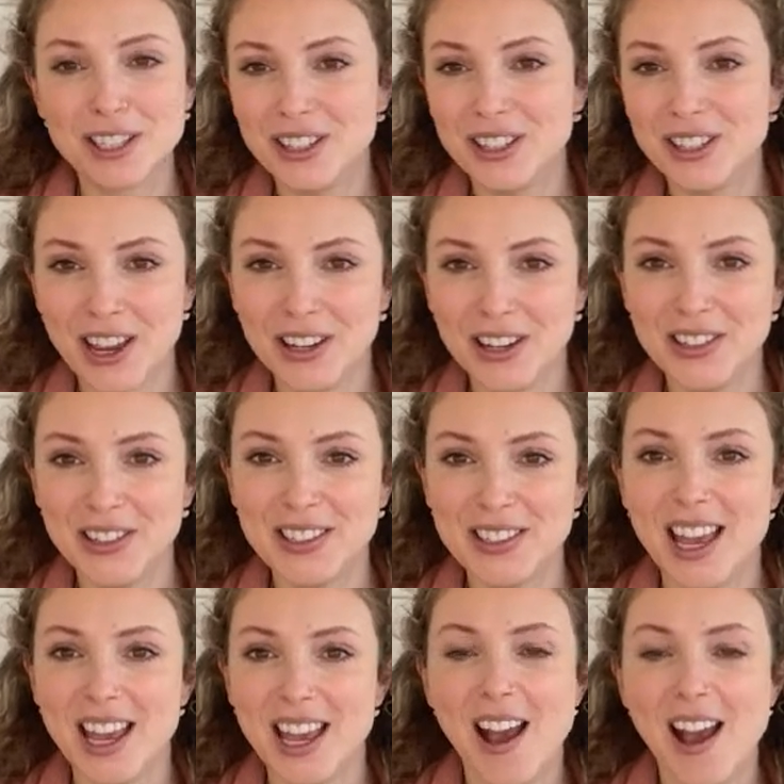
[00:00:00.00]
videos.
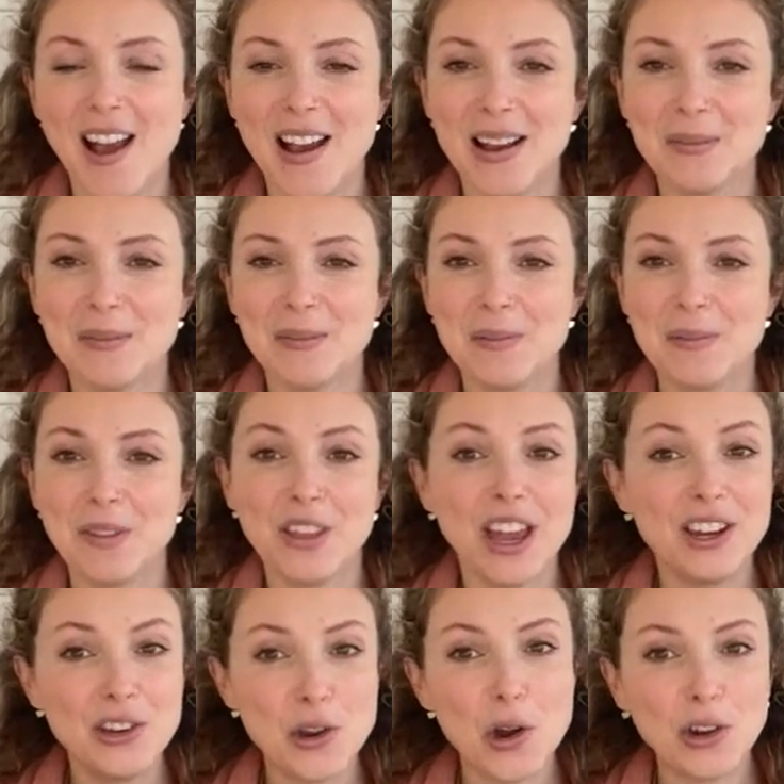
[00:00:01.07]

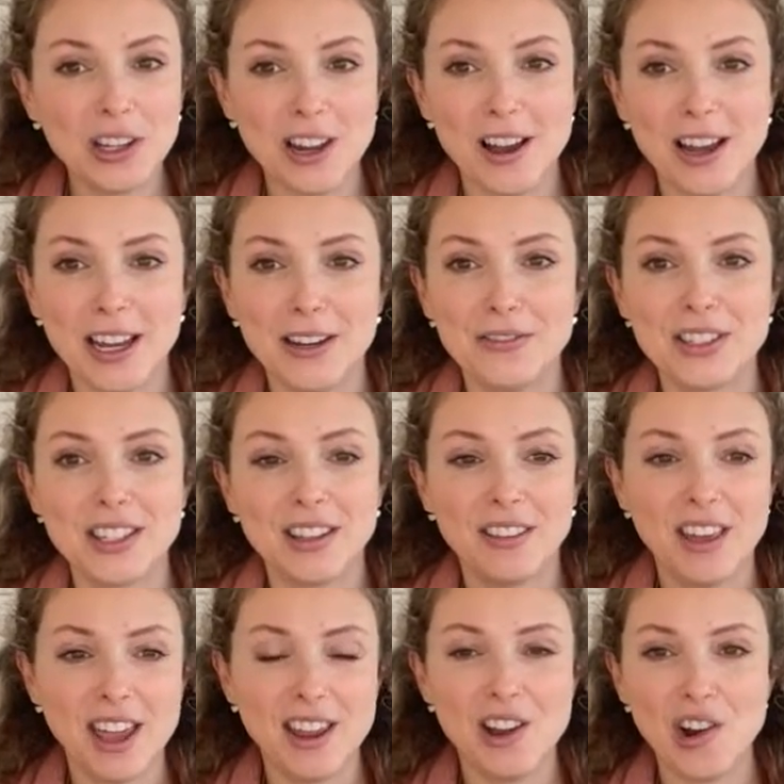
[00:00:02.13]
They're not lives,
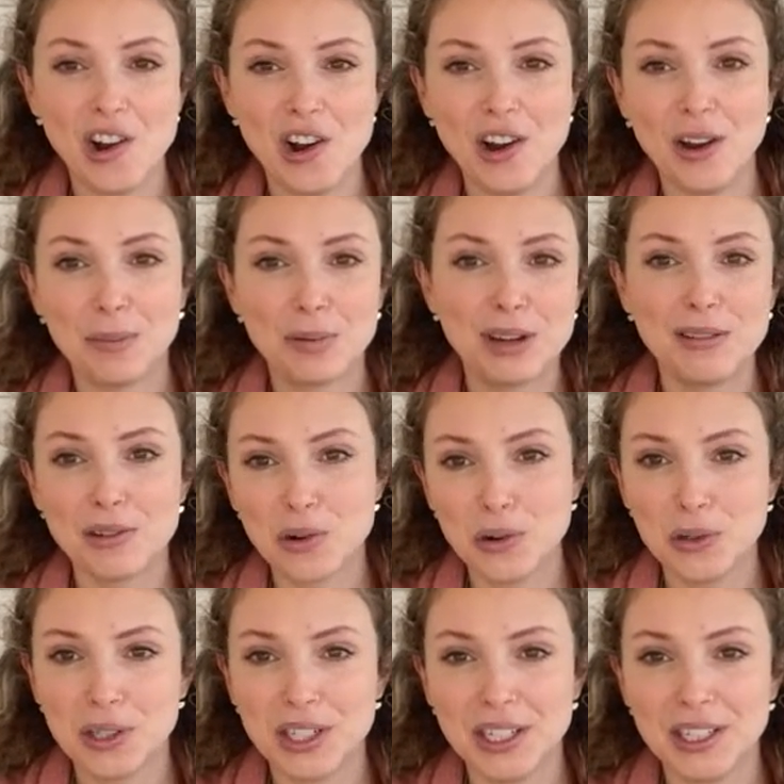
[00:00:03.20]
they are
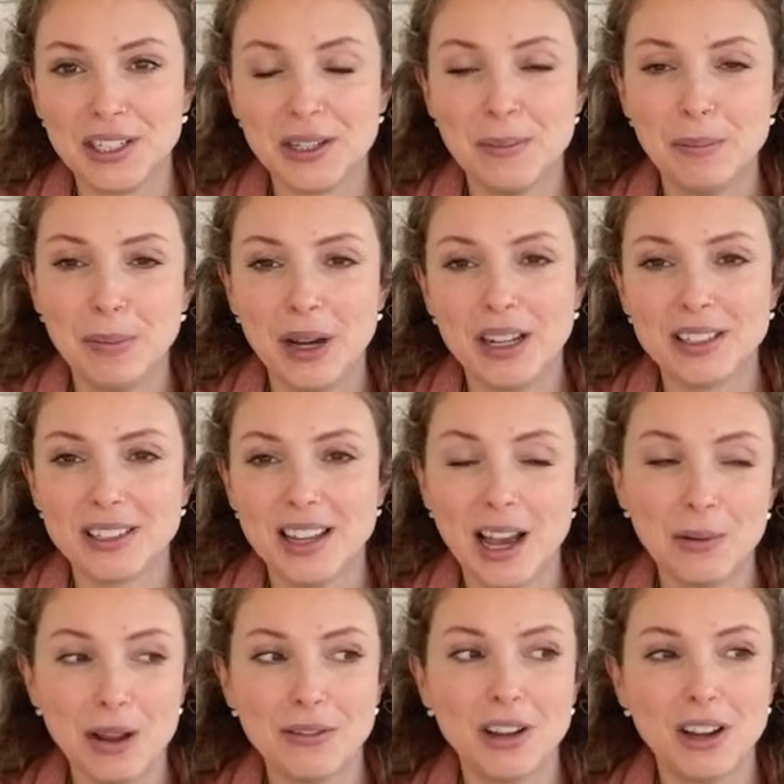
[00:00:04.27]
pre-recorded, but
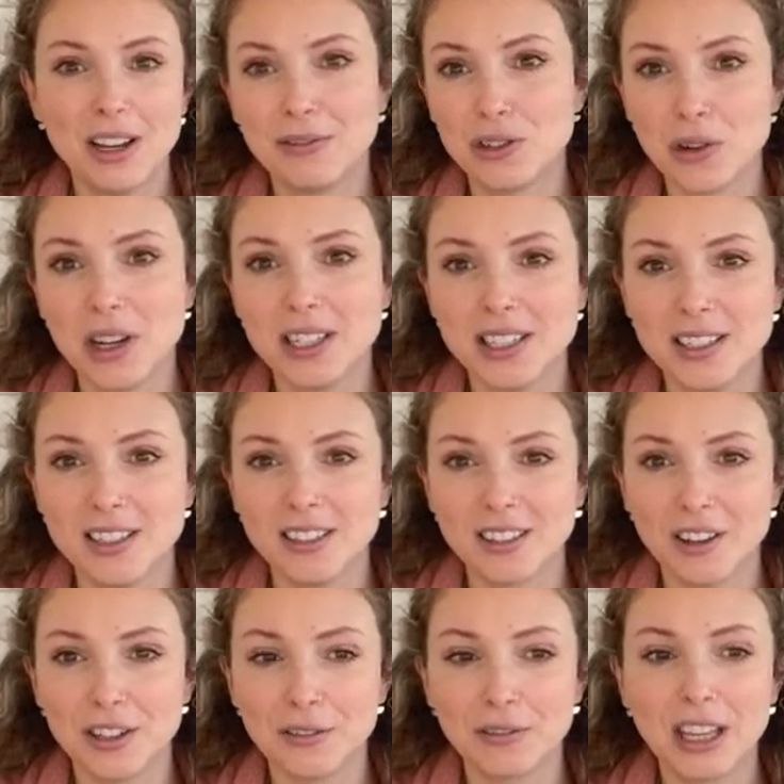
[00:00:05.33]
however, I try to
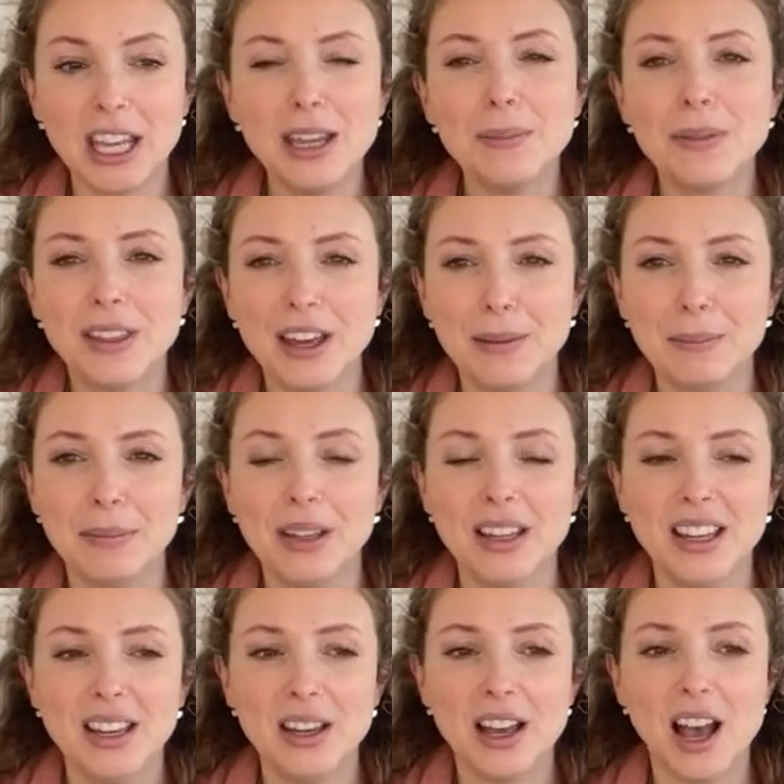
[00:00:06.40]
kind of keep them
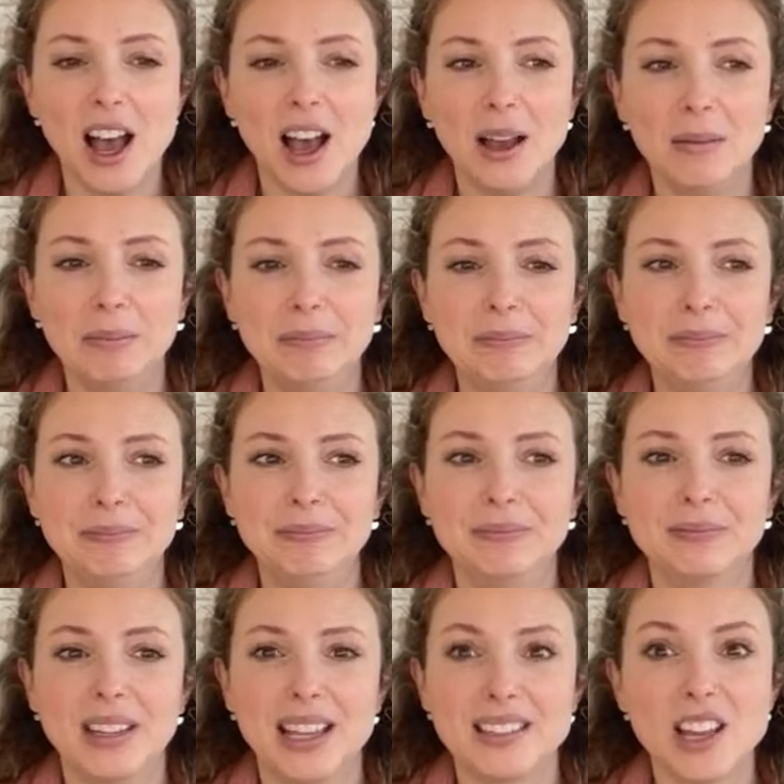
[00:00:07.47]

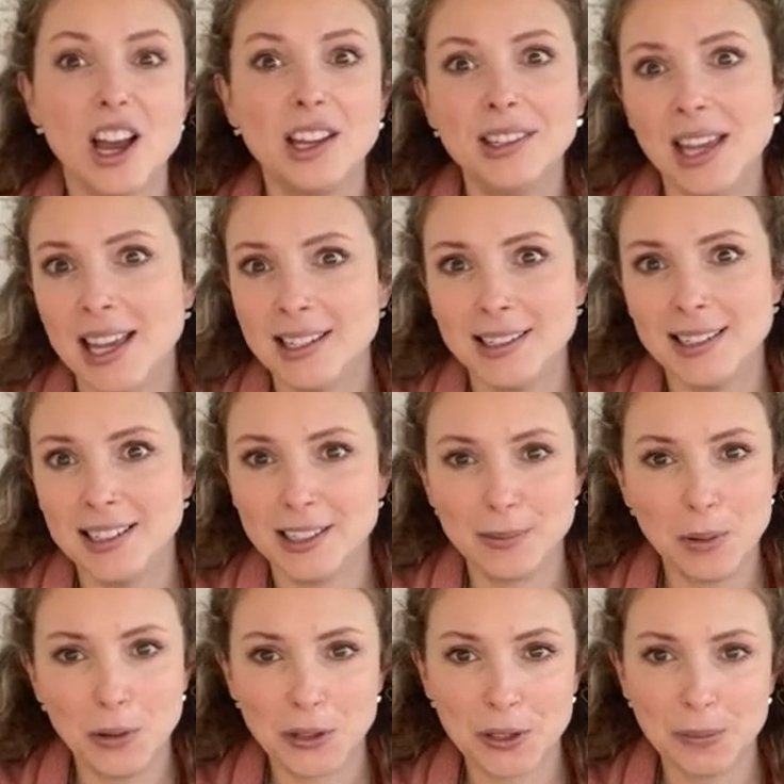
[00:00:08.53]
as unedited as
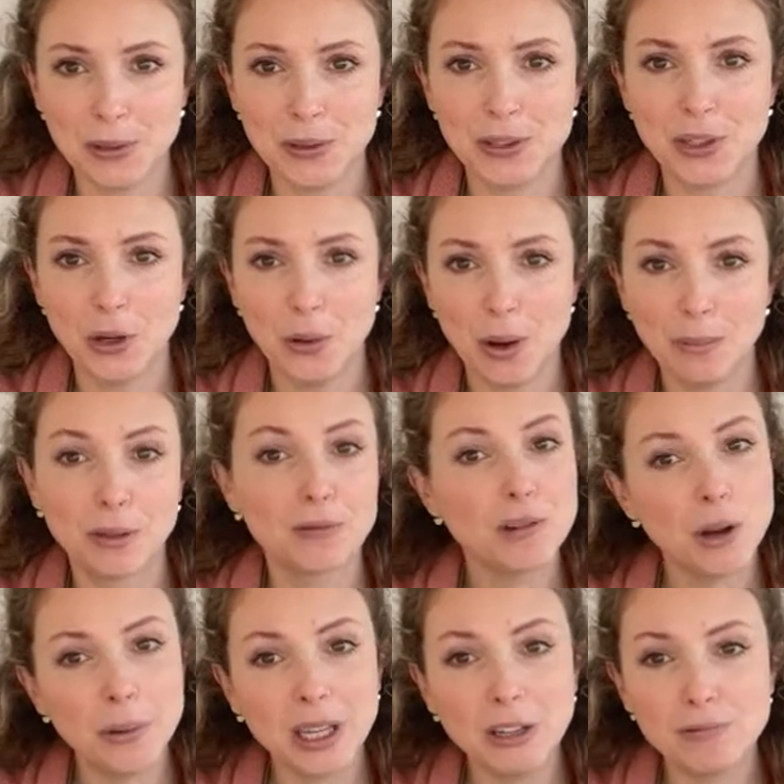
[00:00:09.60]
possible. So I'm
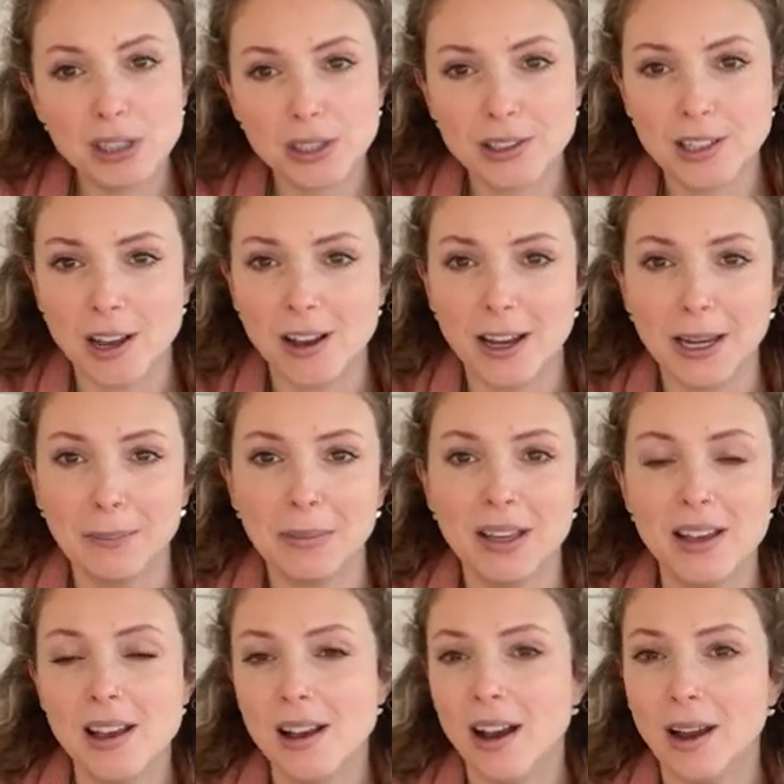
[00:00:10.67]
throwing in real time.
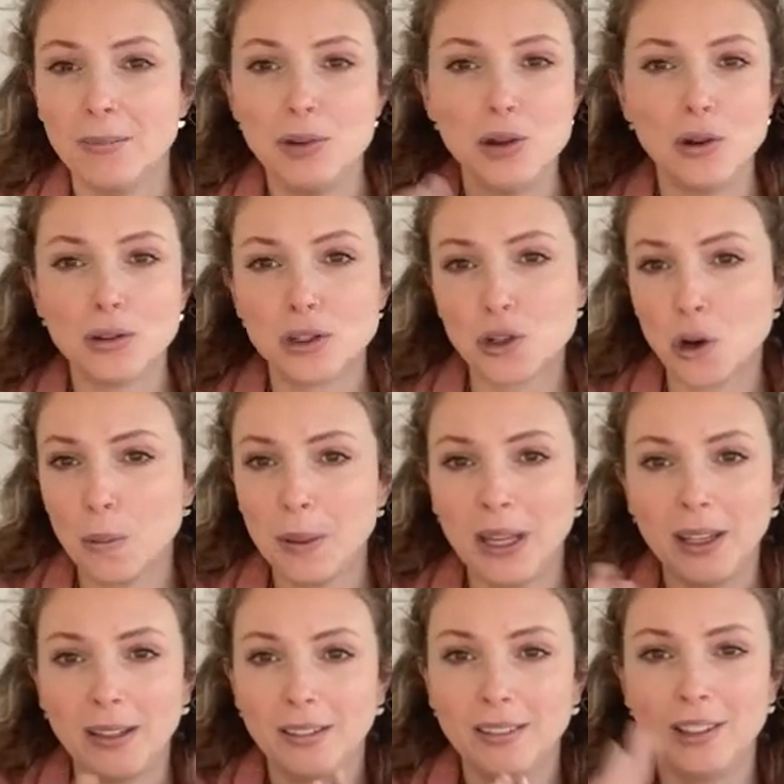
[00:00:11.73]
I'm not
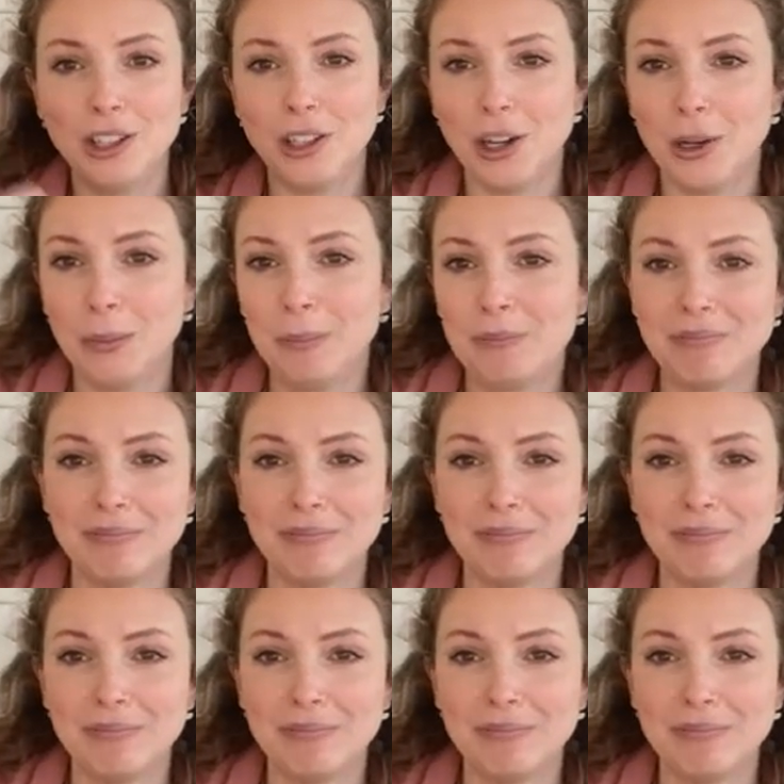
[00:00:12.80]
chopping, you know,